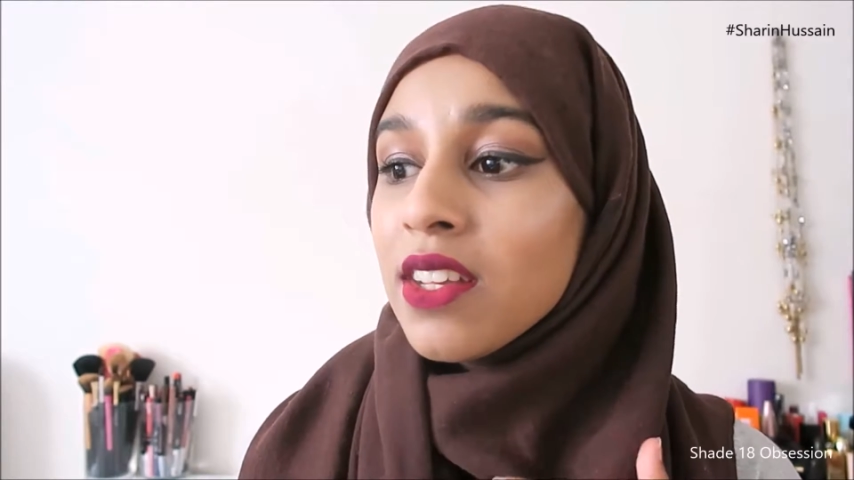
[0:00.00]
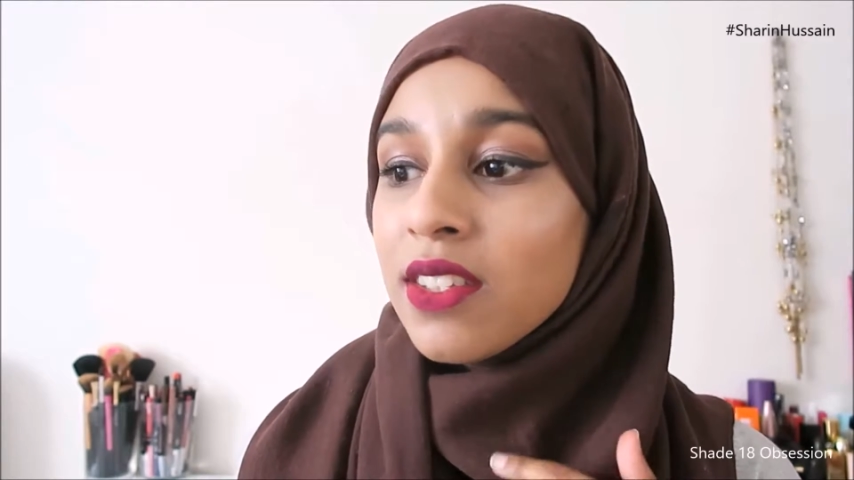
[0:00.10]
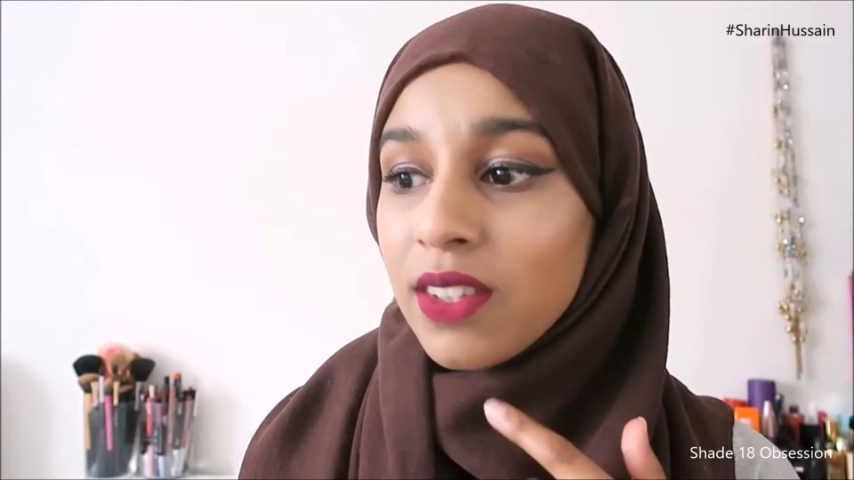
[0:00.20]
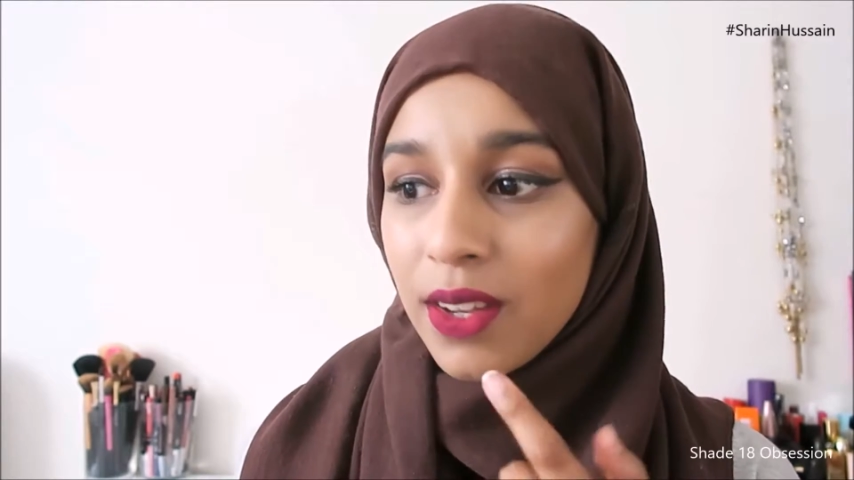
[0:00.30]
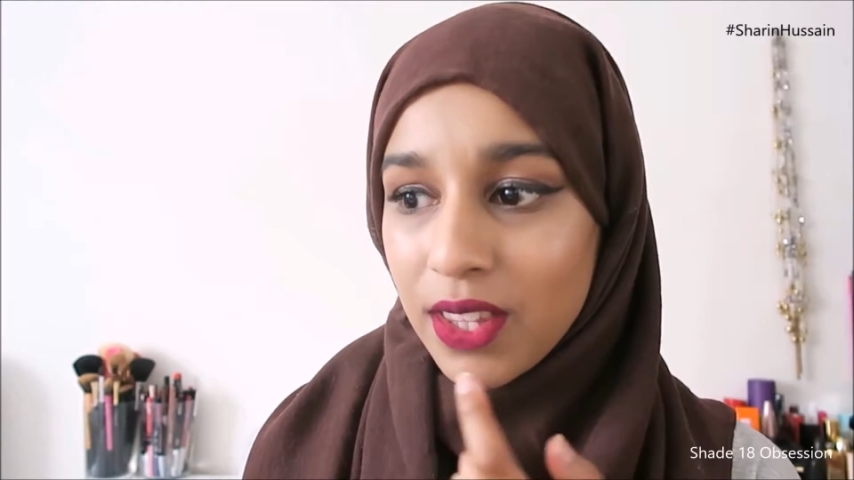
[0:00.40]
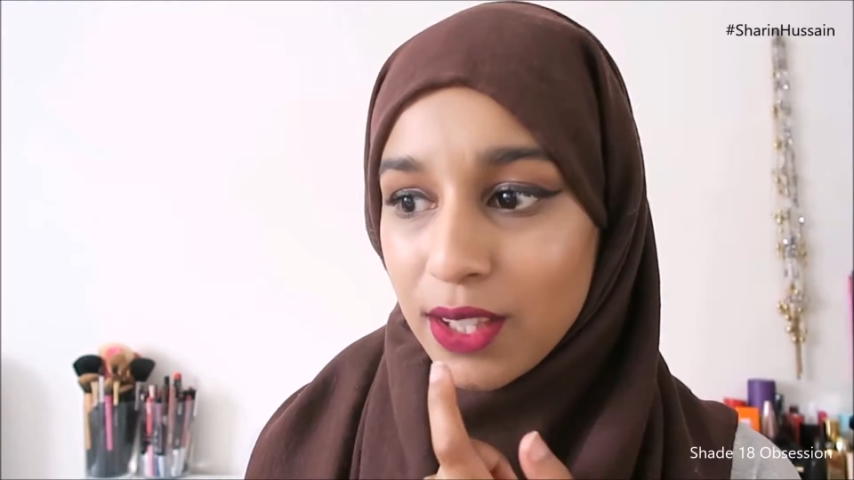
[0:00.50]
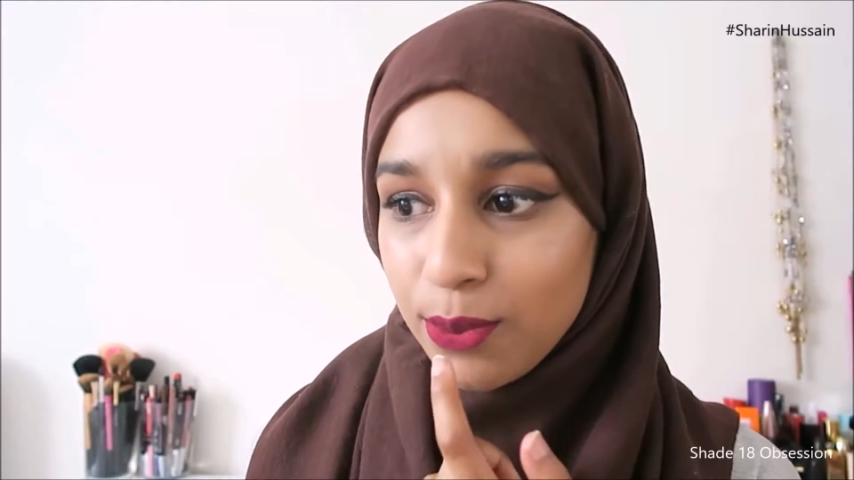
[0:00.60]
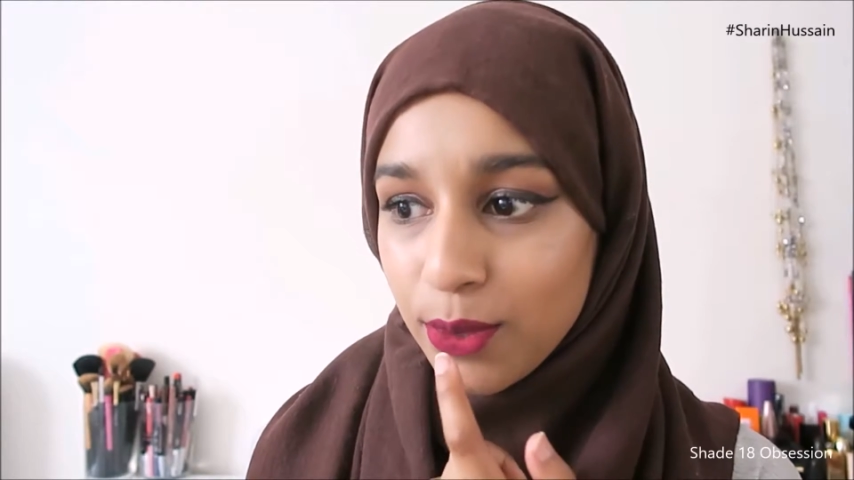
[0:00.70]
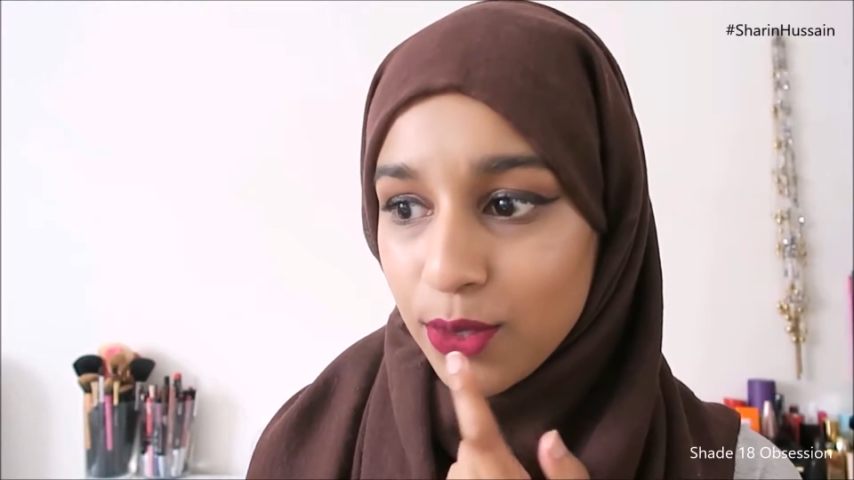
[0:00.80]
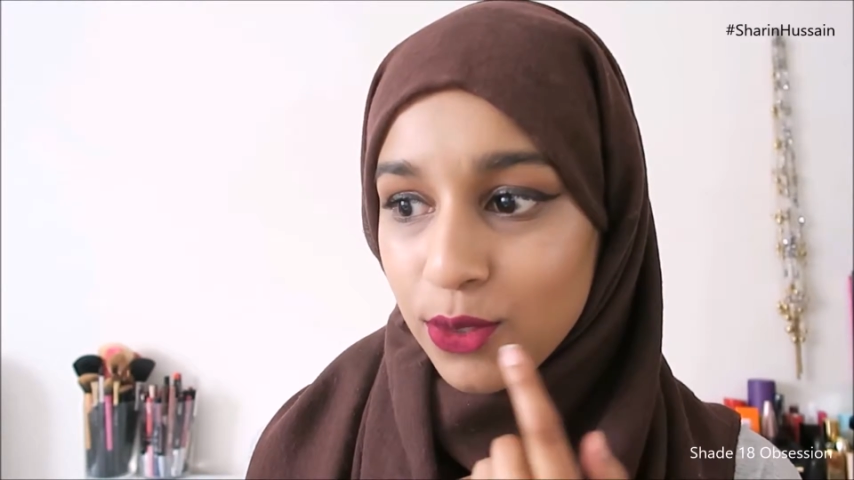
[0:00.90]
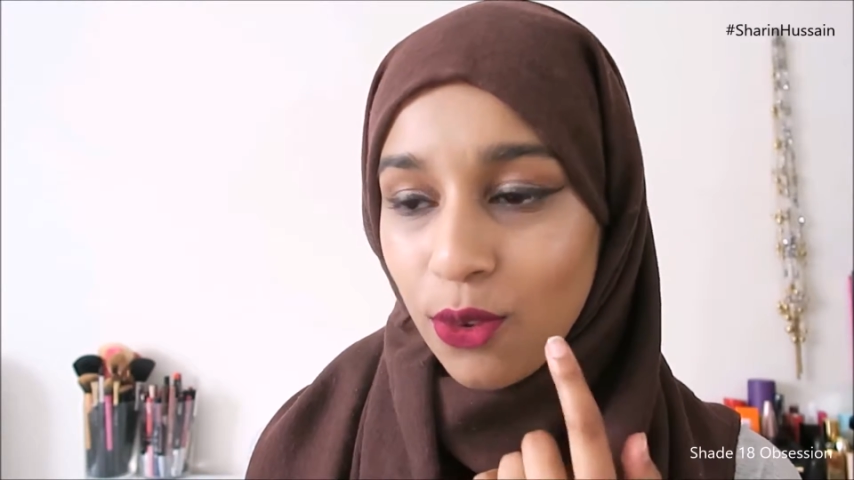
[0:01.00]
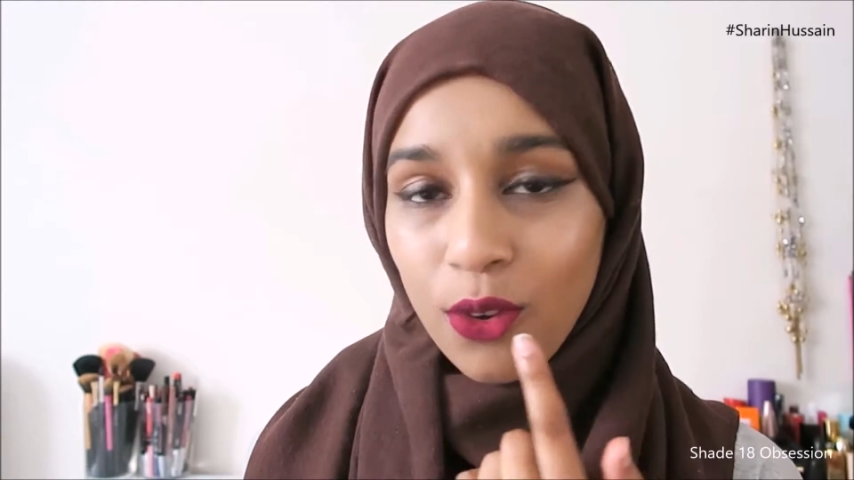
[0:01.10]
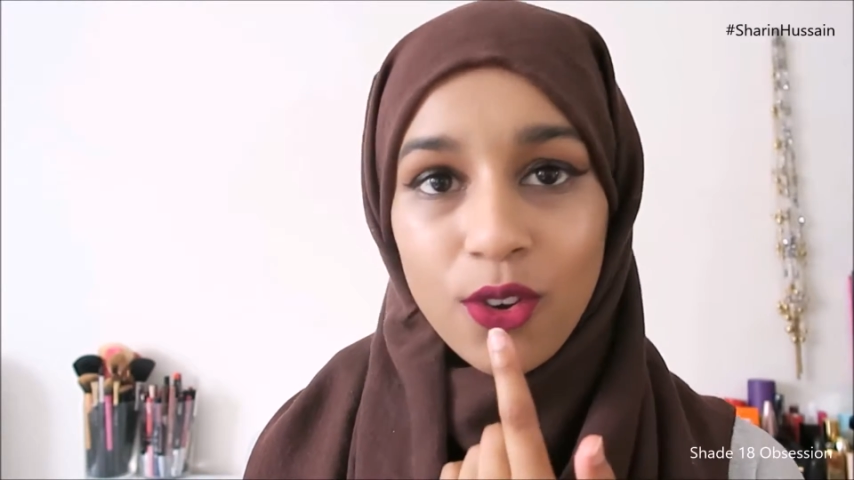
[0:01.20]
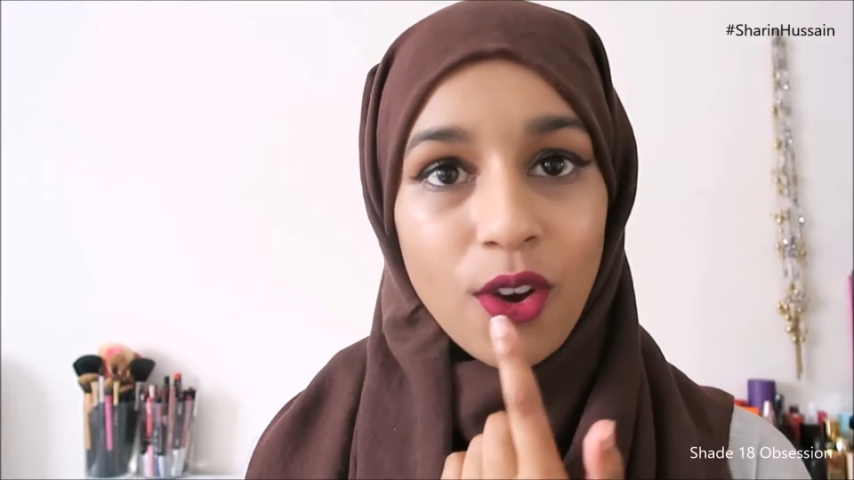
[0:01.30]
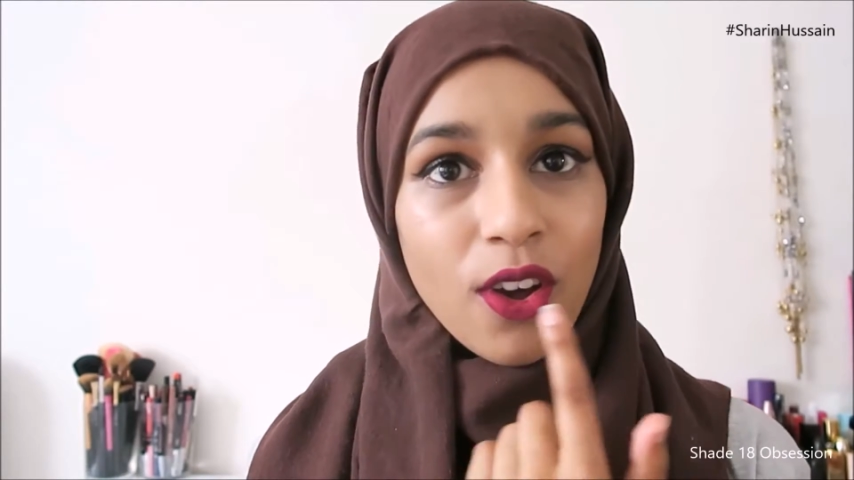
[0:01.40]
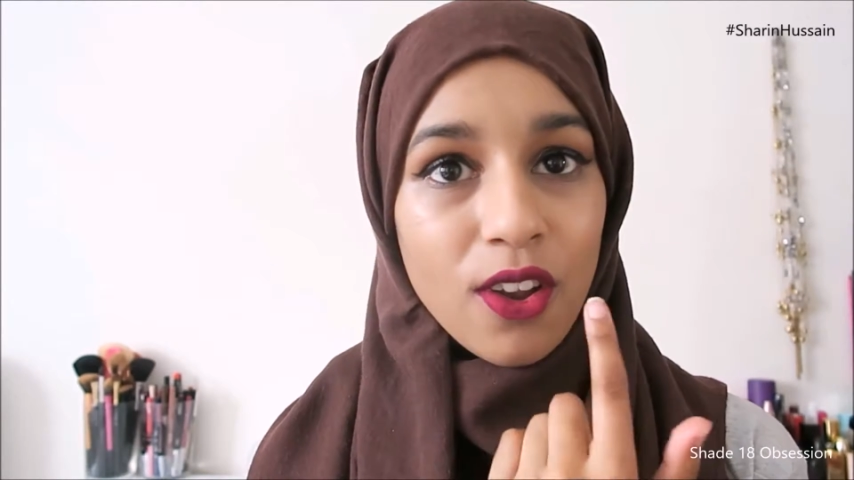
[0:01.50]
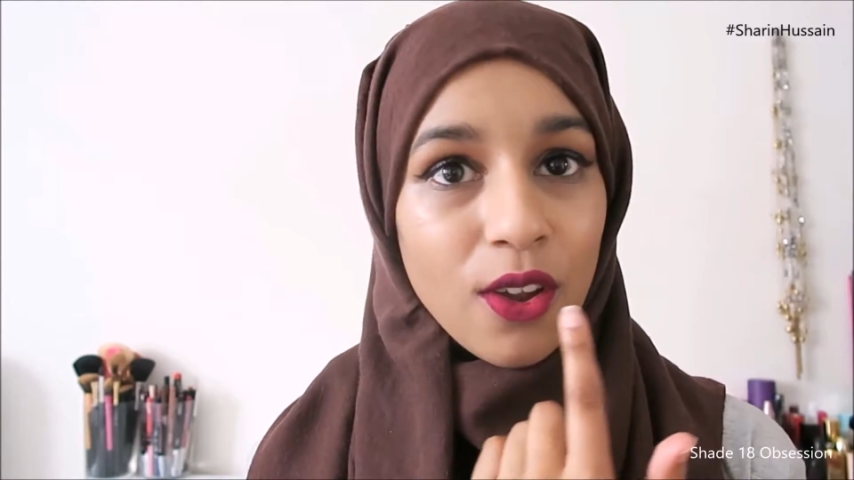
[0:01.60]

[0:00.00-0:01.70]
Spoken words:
So this one's not got a